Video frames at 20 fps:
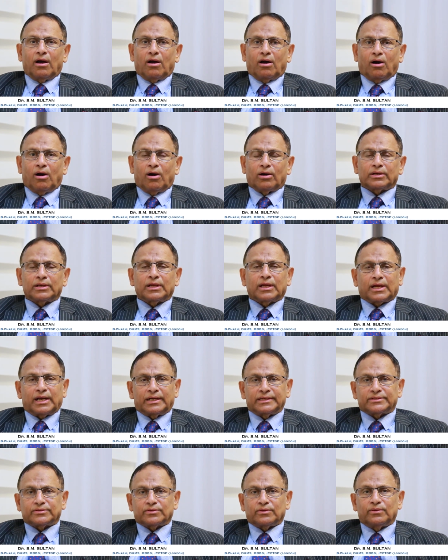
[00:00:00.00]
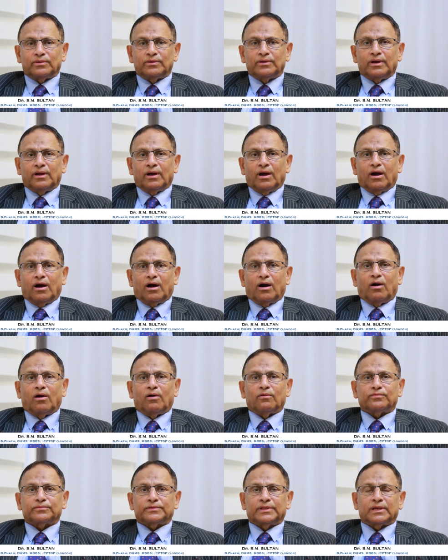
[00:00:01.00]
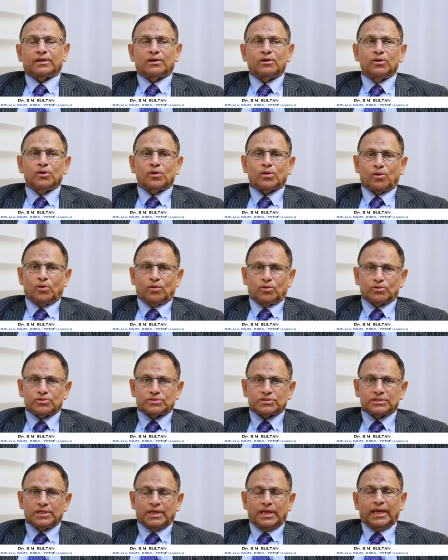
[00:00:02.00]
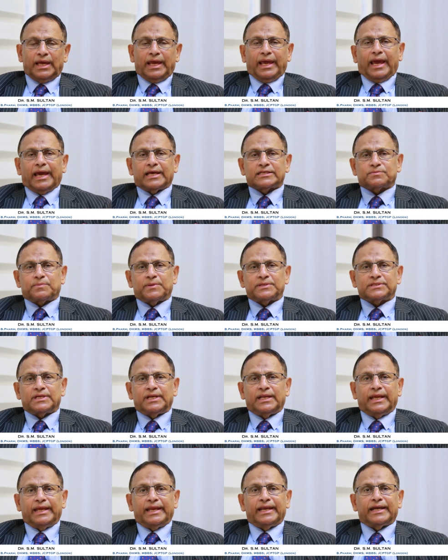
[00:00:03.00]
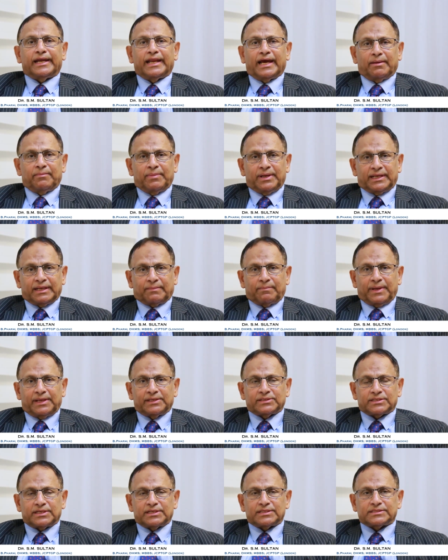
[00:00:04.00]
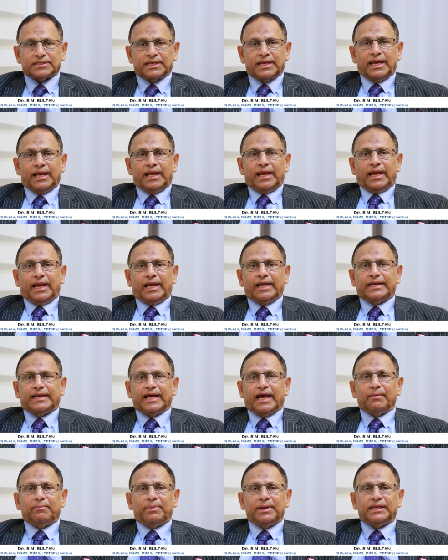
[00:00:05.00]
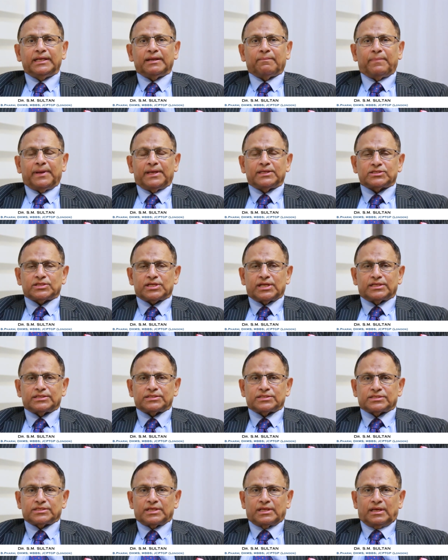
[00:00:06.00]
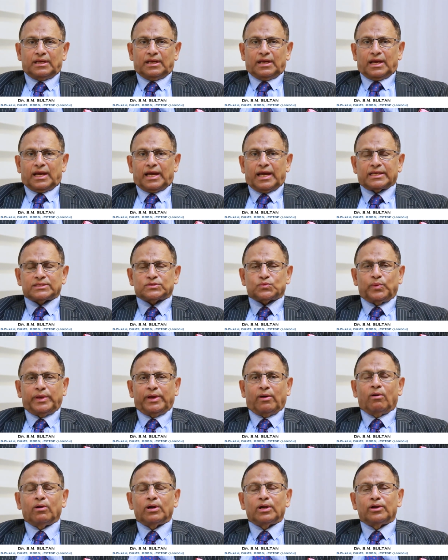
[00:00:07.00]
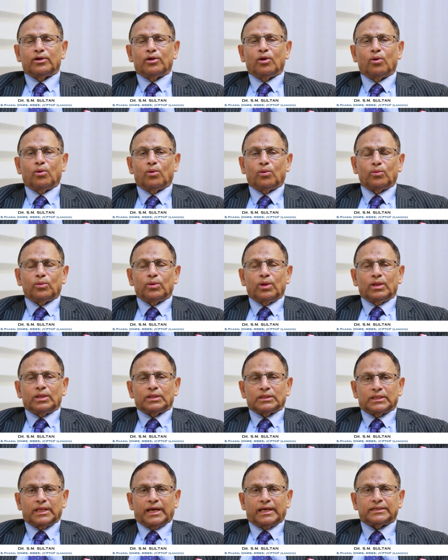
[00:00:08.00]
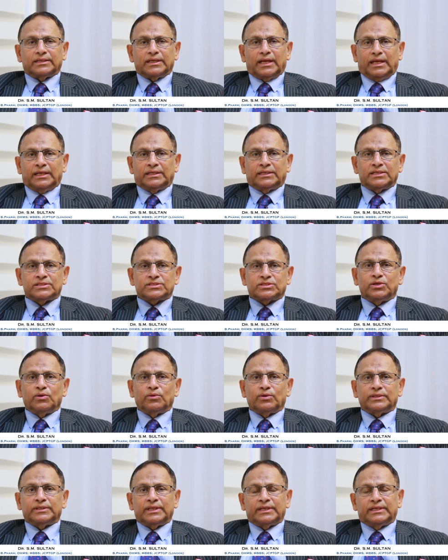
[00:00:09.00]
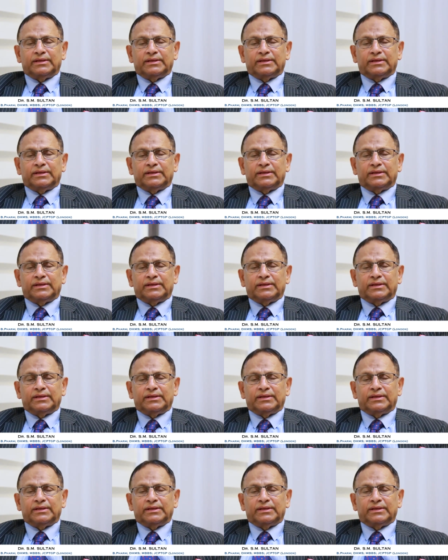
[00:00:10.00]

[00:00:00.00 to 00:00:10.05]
or control of the glucose, especially in diabetic patients. In diabetic patients, as we all know, that it is due to the